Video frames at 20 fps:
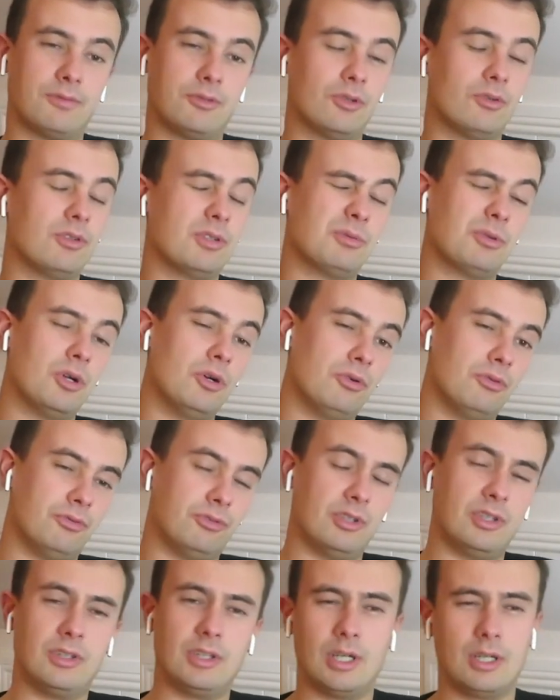Fury
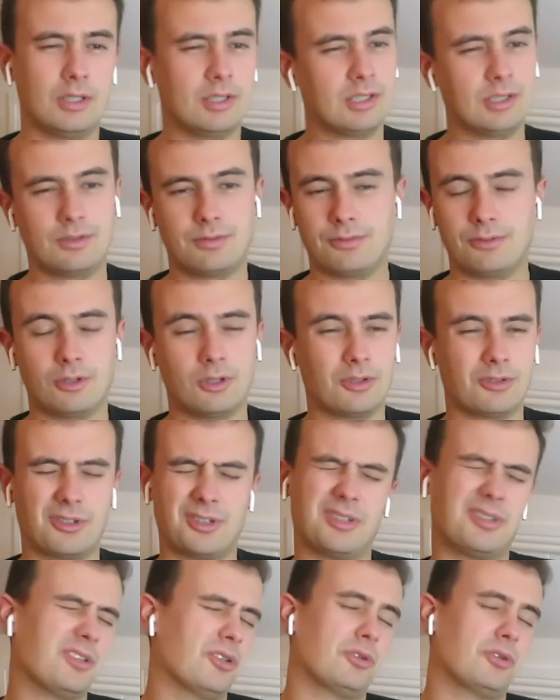Road's in there, needs further.